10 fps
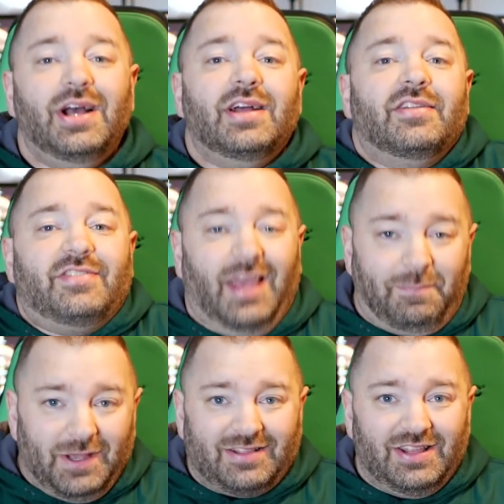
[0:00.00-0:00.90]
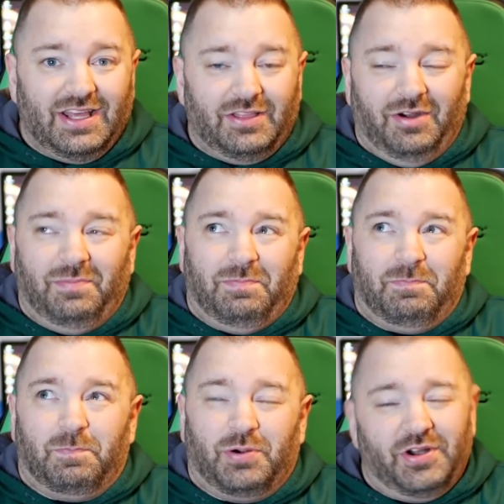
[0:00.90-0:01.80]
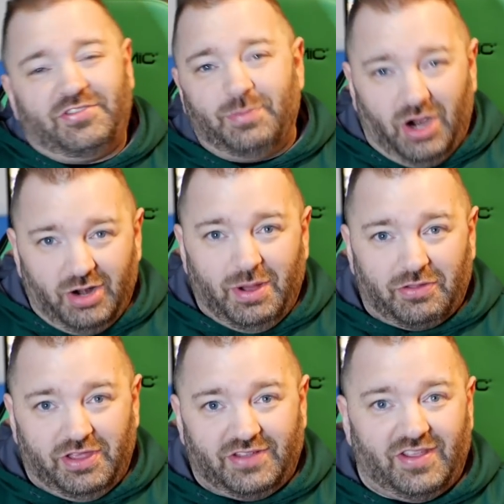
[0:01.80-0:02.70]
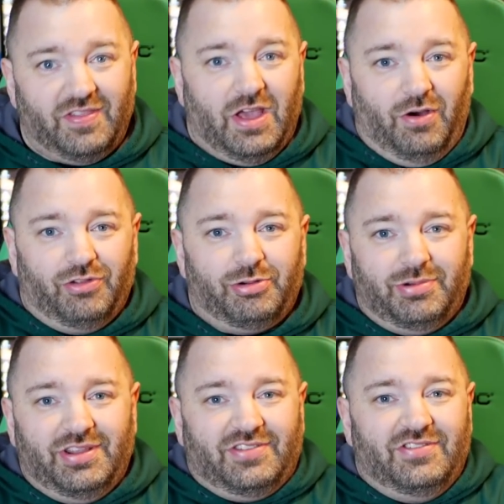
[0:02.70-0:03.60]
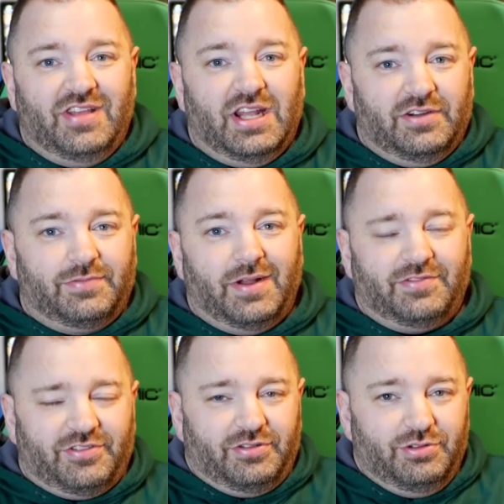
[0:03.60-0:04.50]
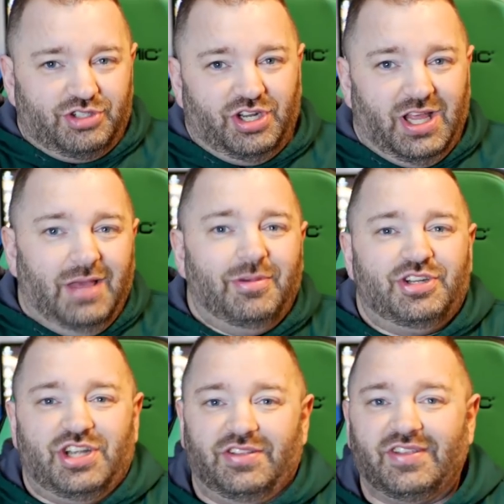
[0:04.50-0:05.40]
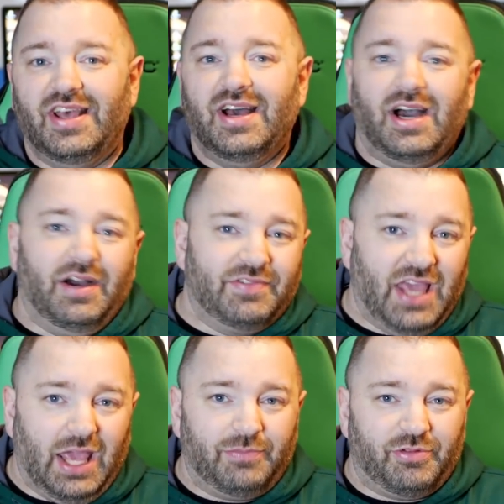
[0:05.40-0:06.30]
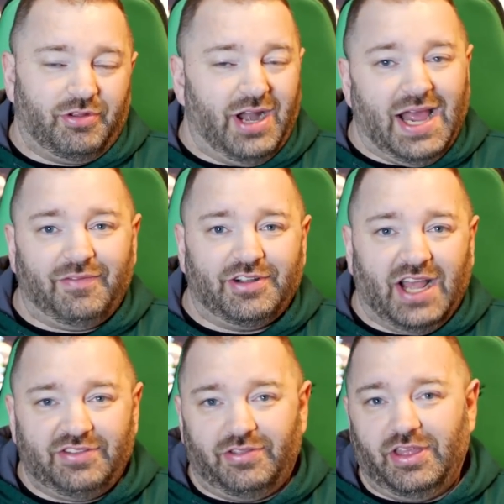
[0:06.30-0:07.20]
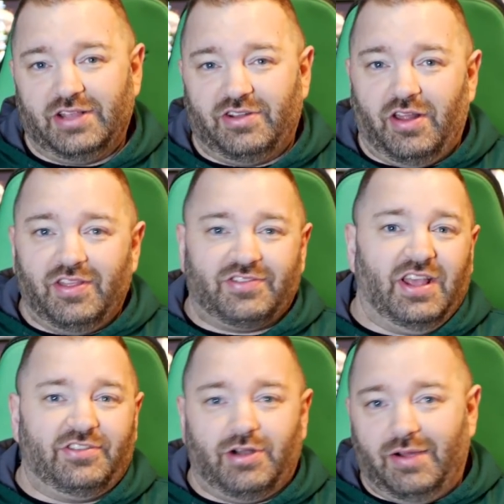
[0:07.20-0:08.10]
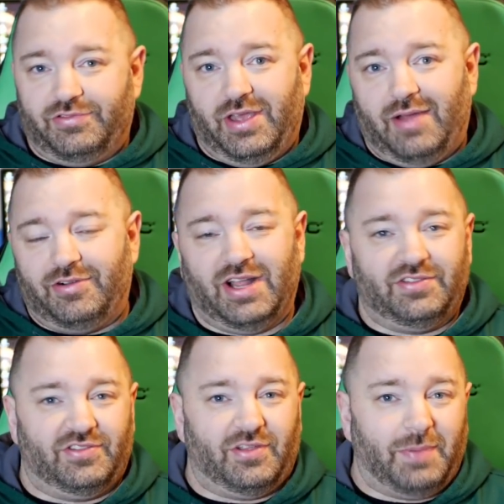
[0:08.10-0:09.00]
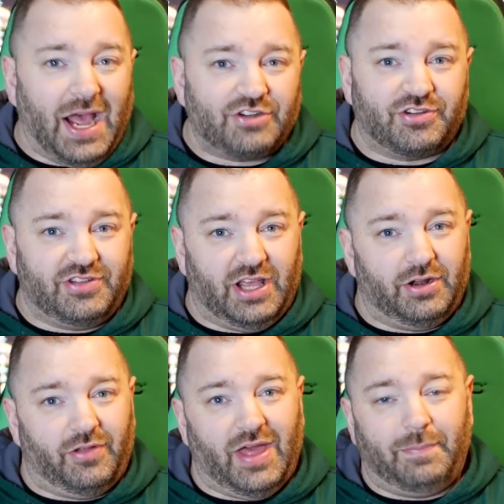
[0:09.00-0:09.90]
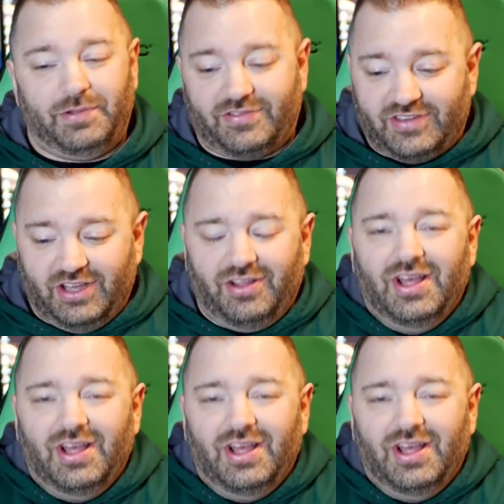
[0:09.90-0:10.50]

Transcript: typically, they're pretty smart about this, and they only release native resolution images of games when they're advertising things, and in this case, they're obviously advertising St. Patrick's Day and all that, but still,